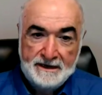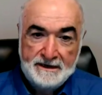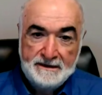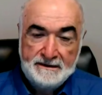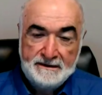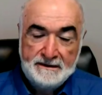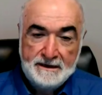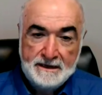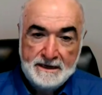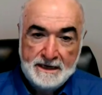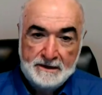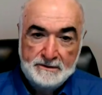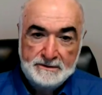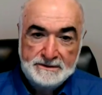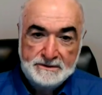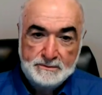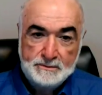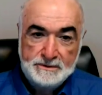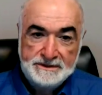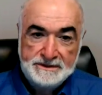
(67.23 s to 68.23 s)
anything else
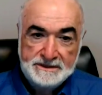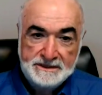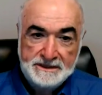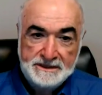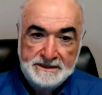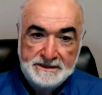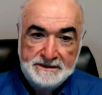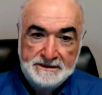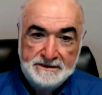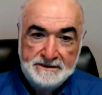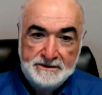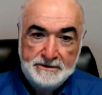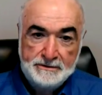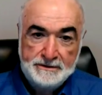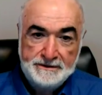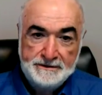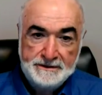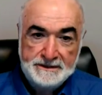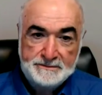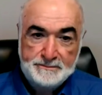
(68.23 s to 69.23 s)
we've seen during
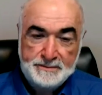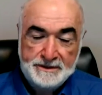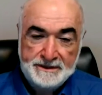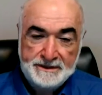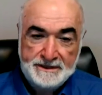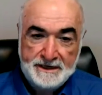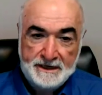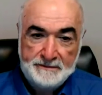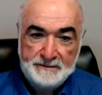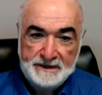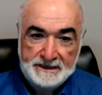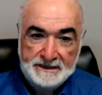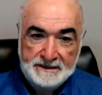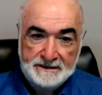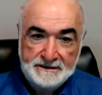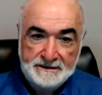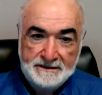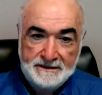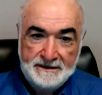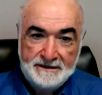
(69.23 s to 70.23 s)
this pandemic
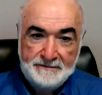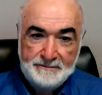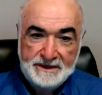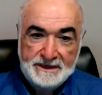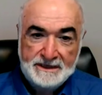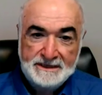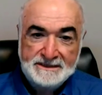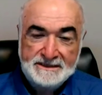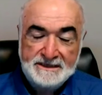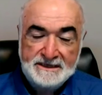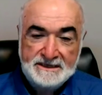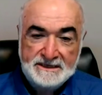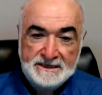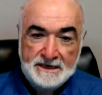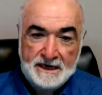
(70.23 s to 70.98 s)
because they're